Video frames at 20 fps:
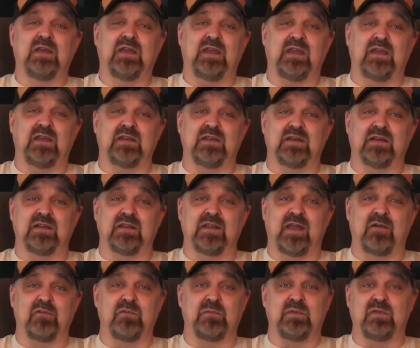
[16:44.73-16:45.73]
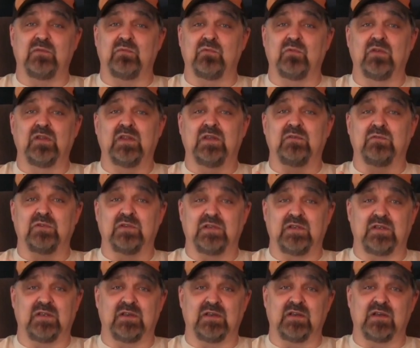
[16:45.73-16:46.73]
and that would be really,
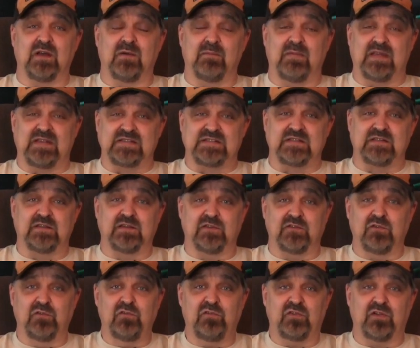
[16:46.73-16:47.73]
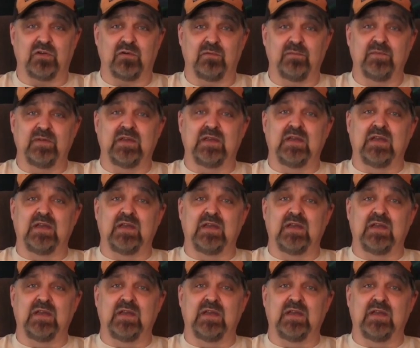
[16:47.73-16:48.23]
really amazing to do so.